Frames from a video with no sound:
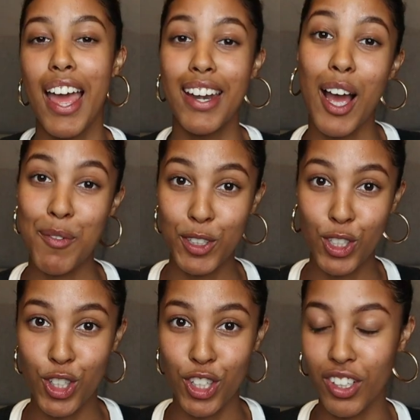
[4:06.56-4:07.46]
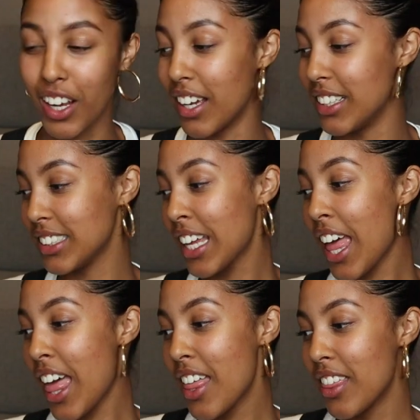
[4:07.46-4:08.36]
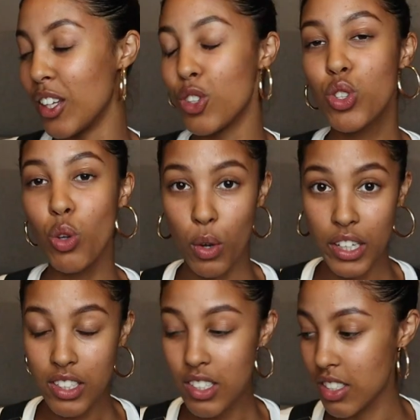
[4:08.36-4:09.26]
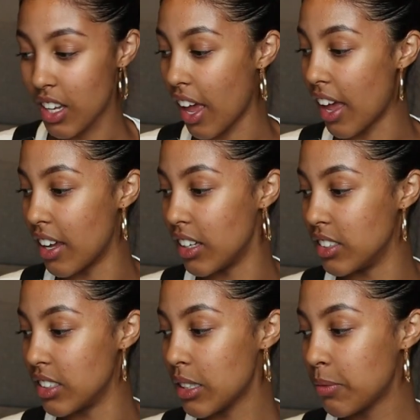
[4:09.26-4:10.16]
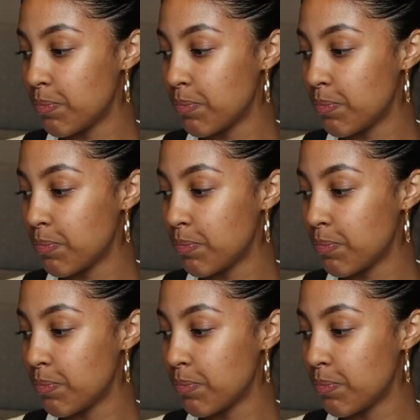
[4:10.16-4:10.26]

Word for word: And now I'm going to show you guys the toys, and